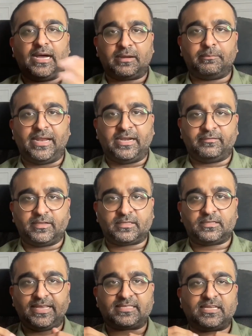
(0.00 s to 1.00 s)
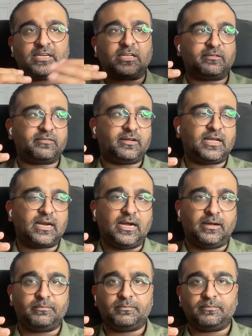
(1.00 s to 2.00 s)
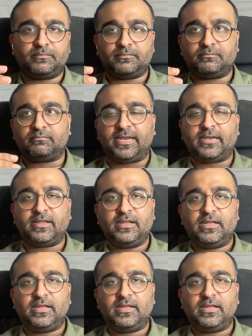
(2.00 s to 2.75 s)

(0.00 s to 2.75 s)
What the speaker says: our bandwidth, the extent of our arm, right?